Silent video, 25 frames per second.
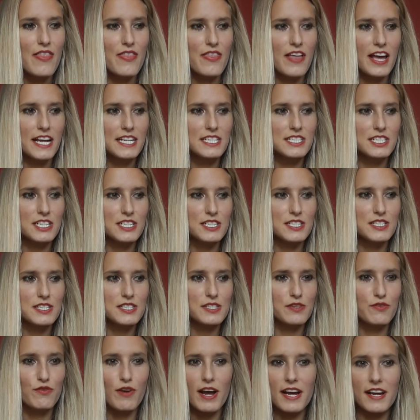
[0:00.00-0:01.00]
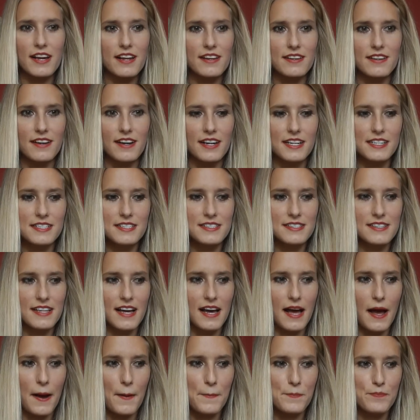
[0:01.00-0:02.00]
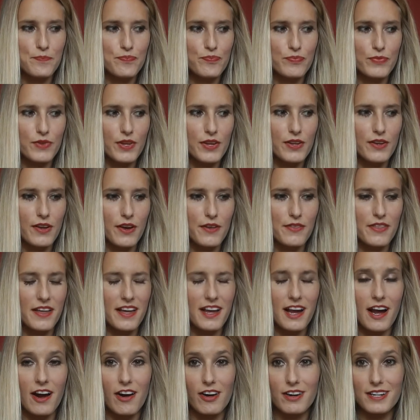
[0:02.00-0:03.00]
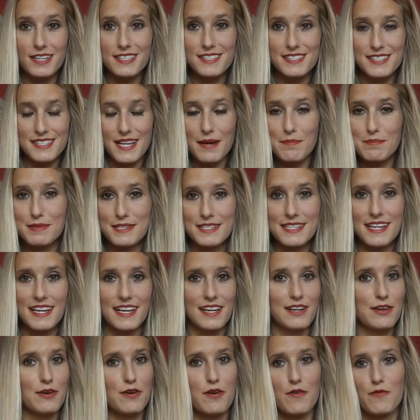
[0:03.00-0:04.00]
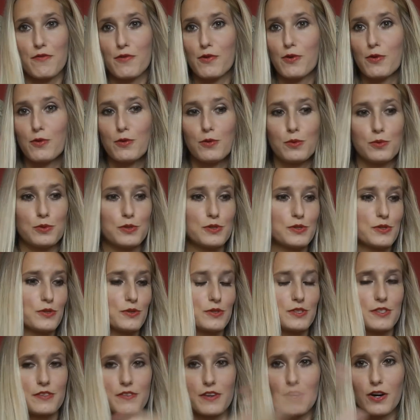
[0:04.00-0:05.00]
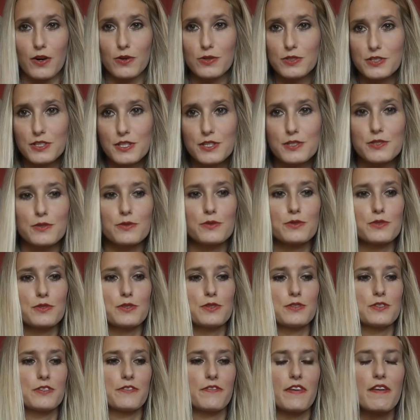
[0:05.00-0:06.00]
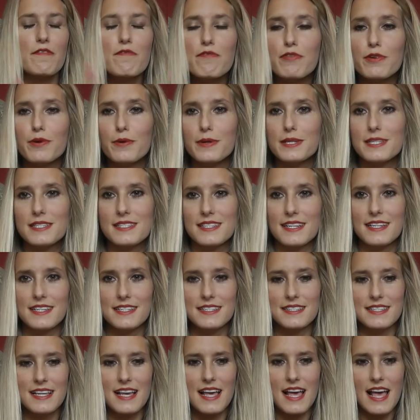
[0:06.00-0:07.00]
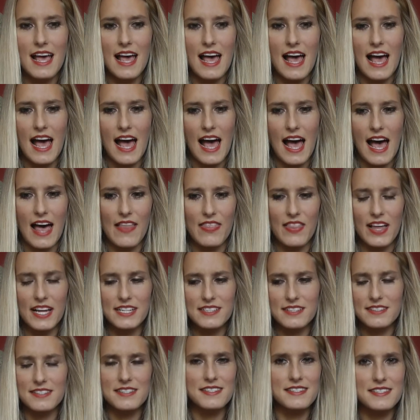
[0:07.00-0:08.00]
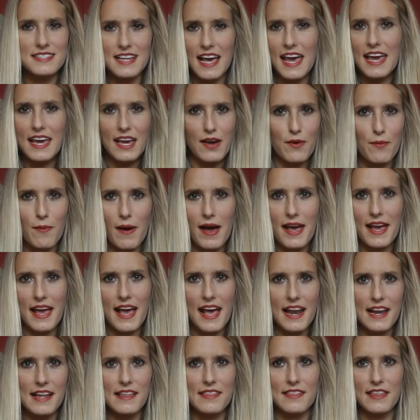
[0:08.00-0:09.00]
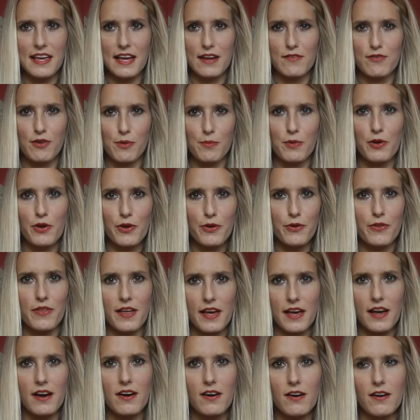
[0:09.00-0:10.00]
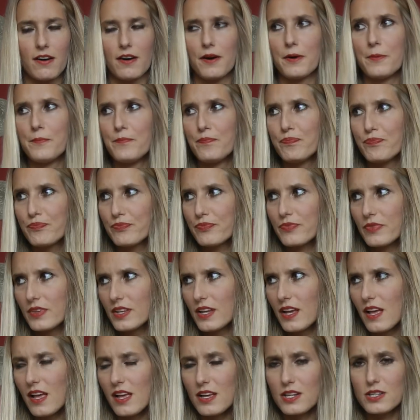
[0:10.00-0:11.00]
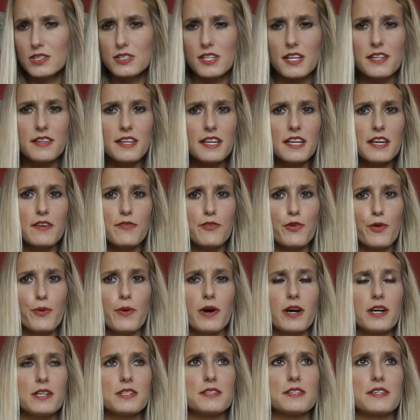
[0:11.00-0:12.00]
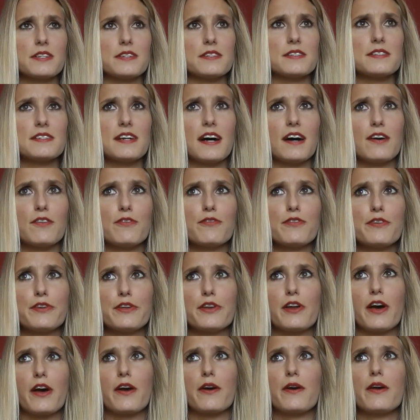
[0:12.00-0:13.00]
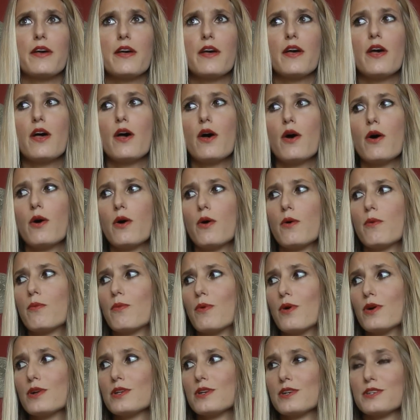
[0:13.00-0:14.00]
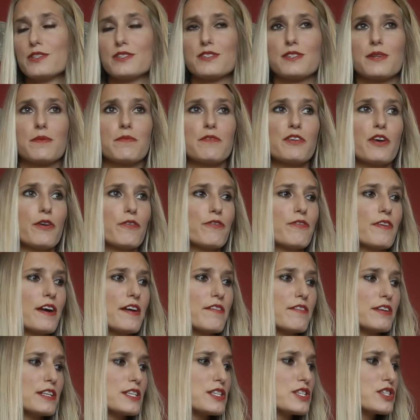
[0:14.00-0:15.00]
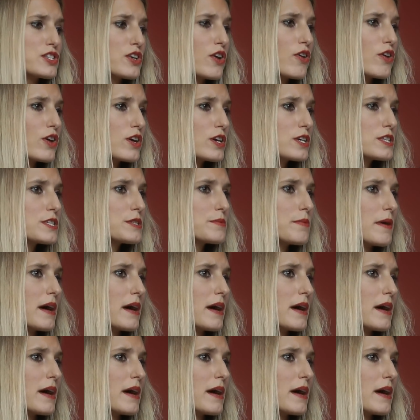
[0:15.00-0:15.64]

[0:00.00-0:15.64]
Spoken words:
They just recognise that, you know, they are accepting of all sorts of cultures, all sorts of influences, and that doesn't take away anything from who they are. Because I think if you ask yourself, you know, what are some of your favourite songs,